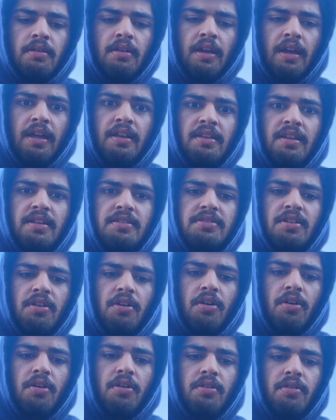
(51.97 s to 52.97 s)
And these are
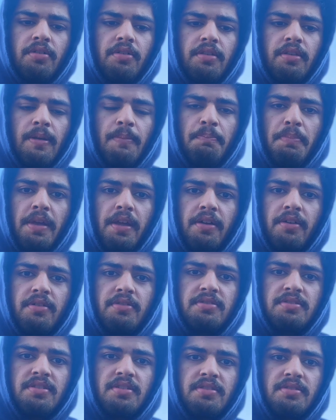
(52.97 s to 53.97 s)
all the
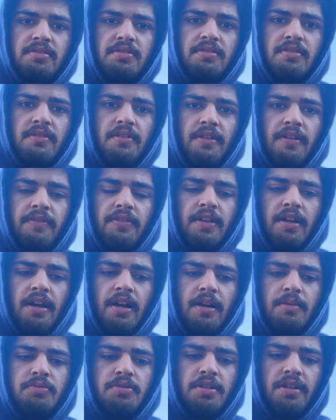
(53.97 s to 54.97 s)
appearances of the
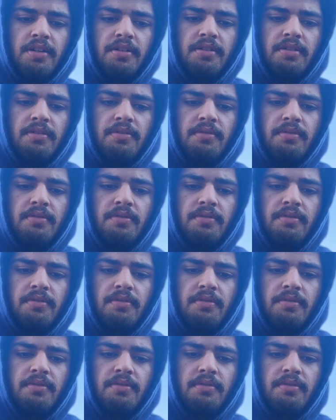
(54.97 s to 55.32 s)
object.